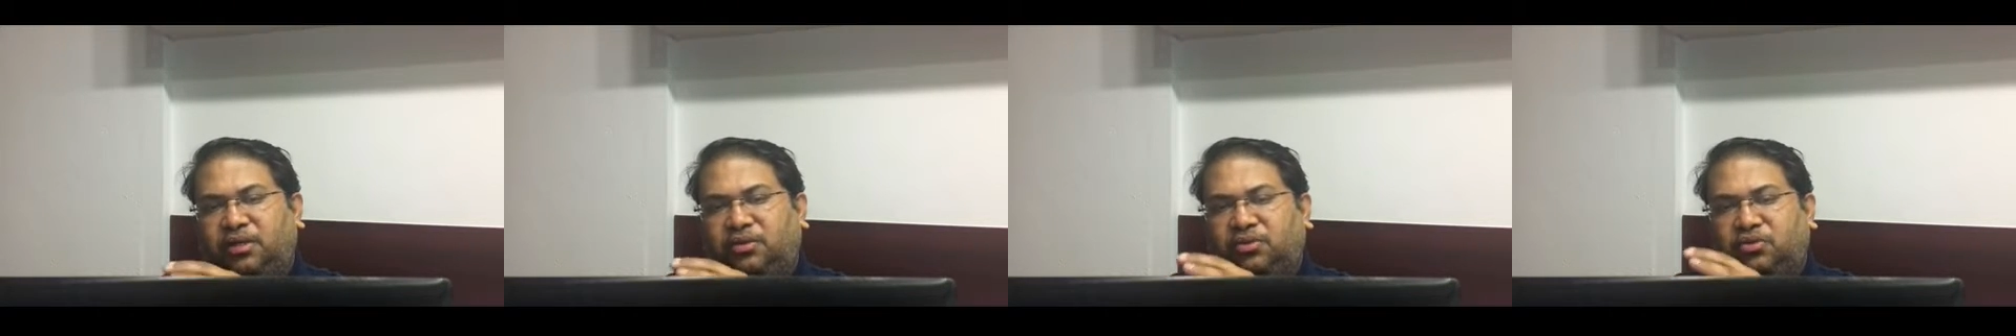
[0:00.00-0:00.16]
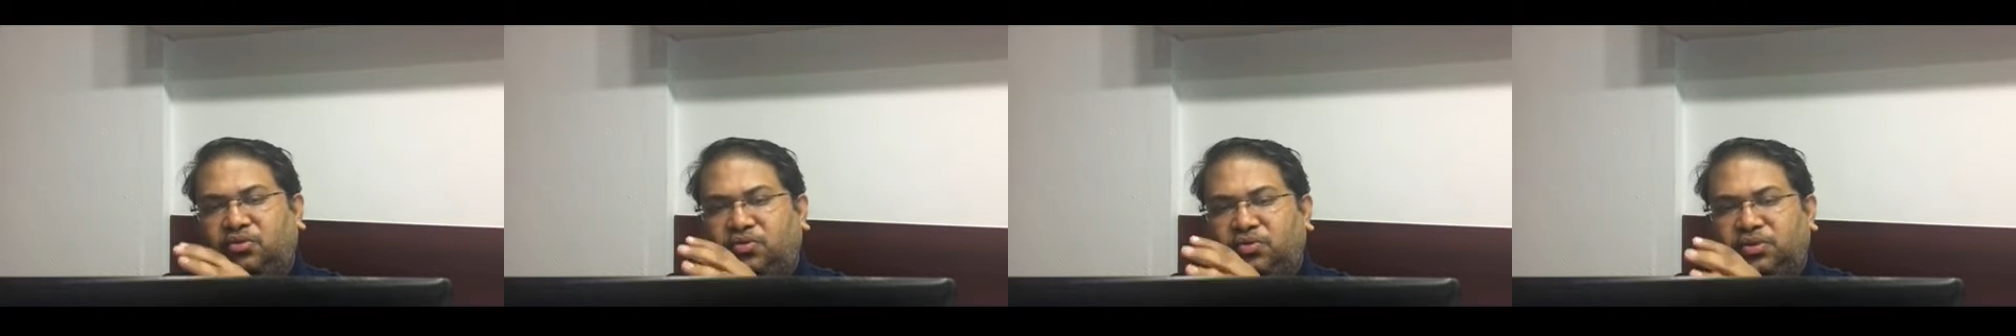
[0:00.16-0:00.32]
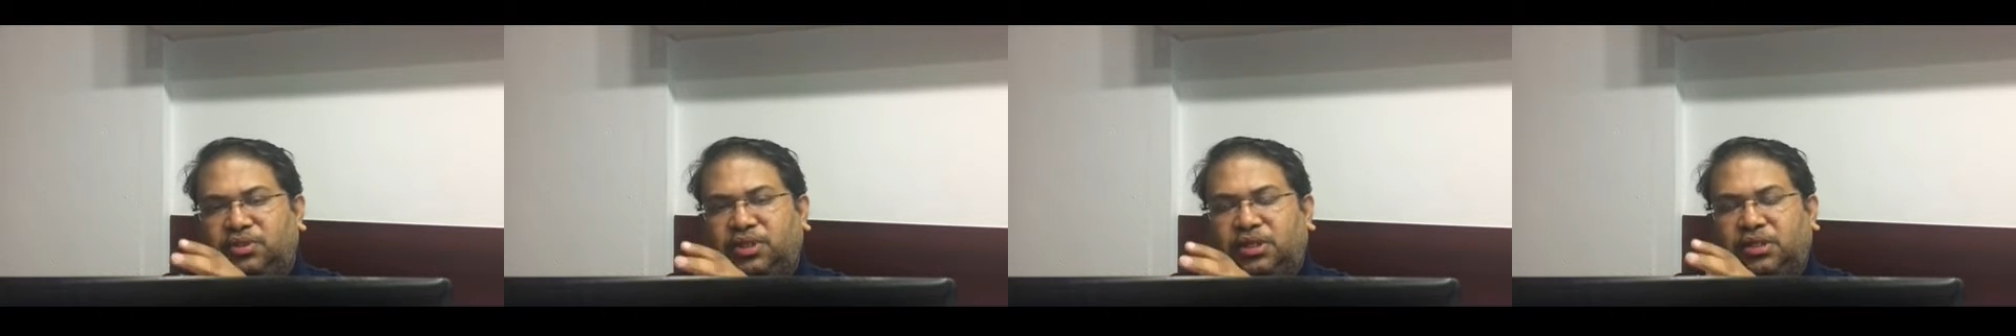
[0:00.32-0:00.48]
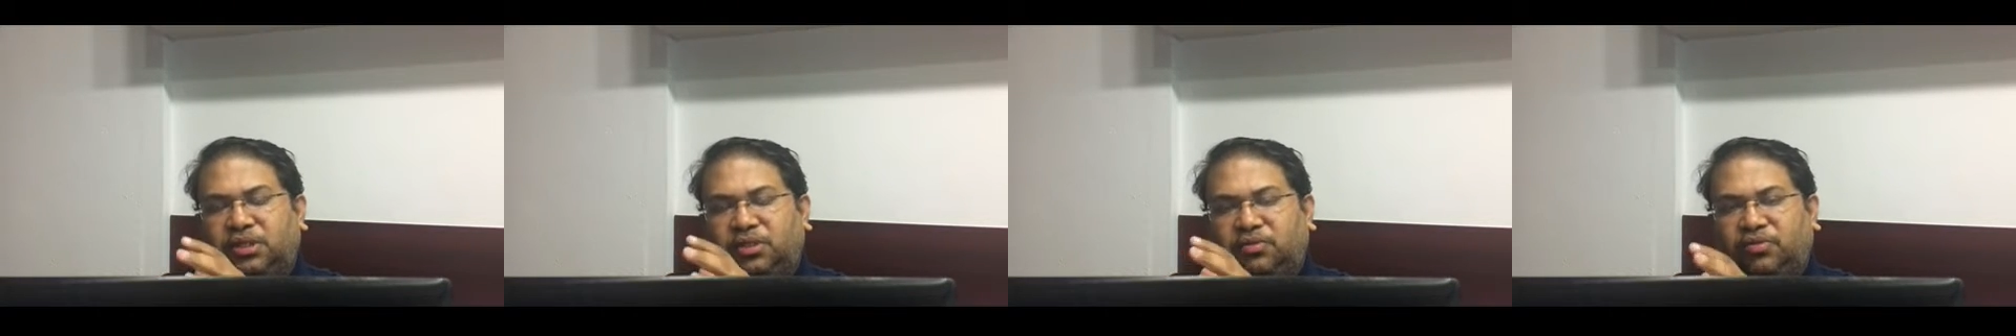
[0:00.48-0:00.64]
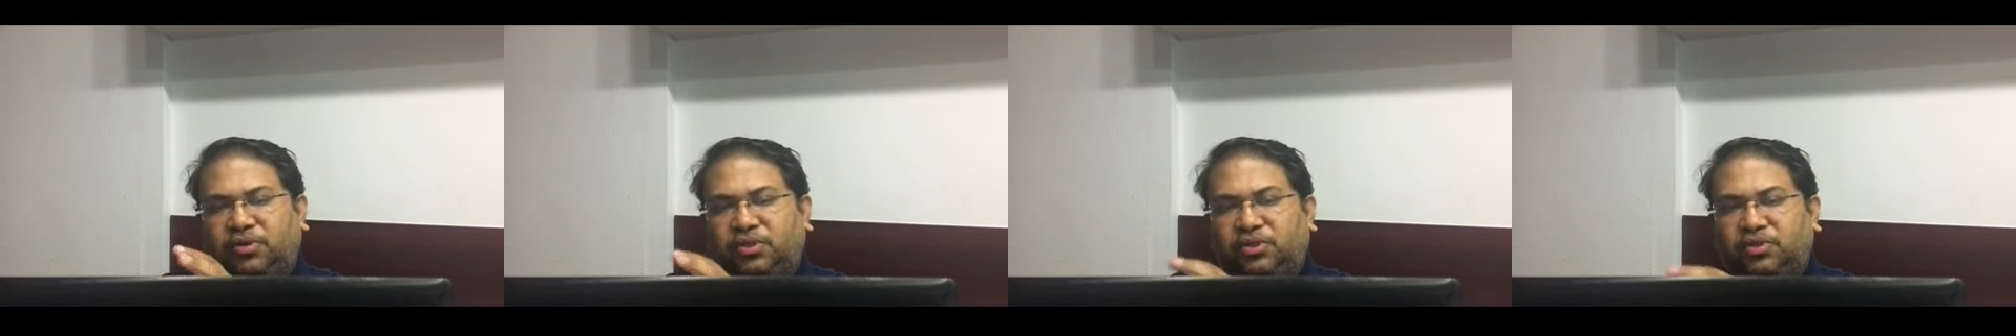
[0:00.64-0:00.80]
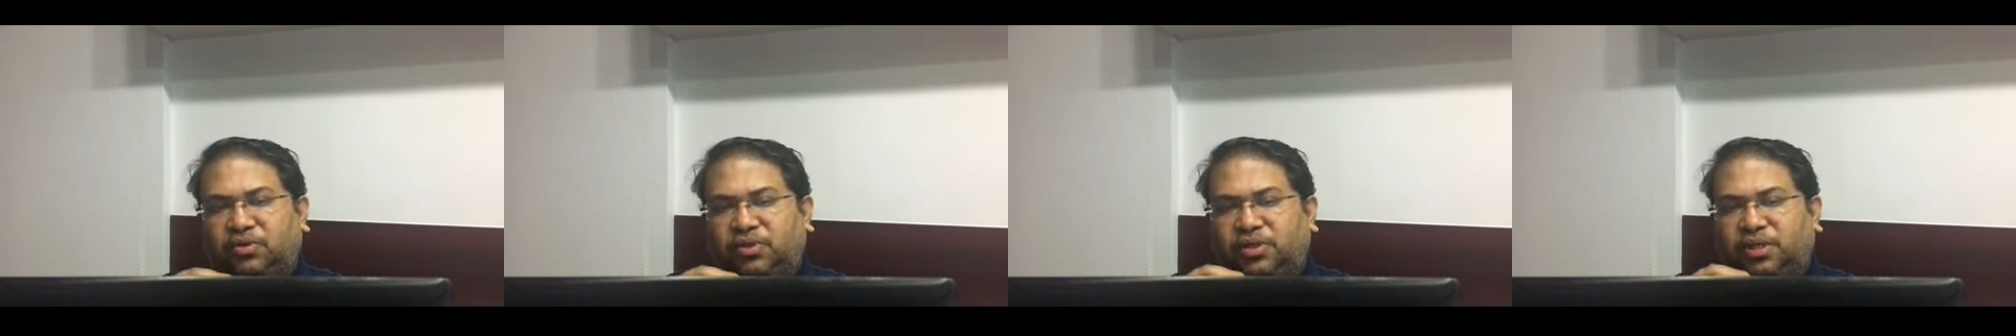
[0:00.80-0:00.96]
and those
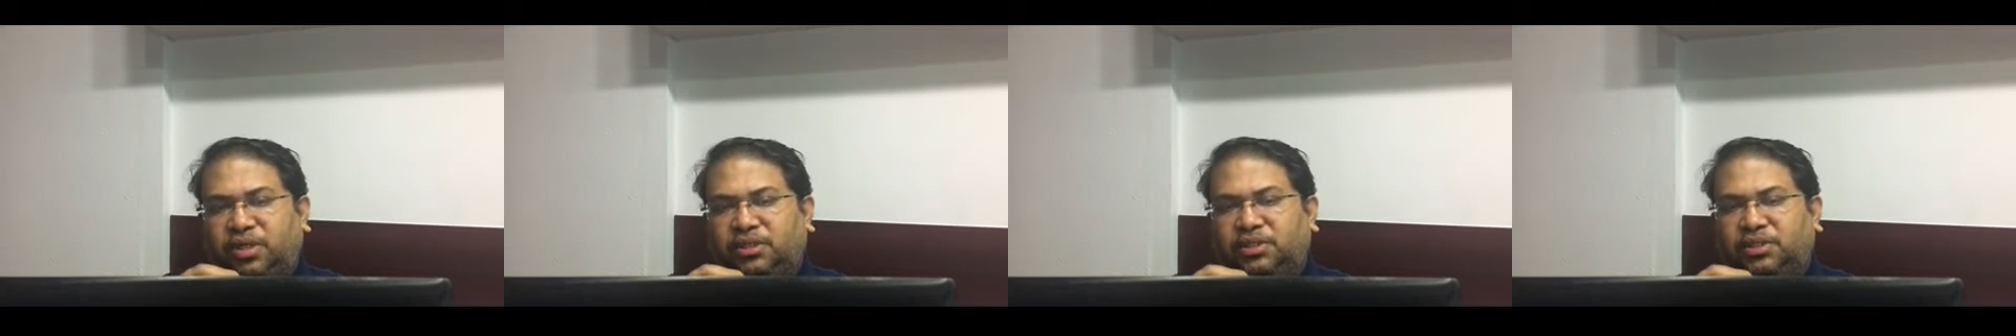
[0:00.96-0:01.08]
activities or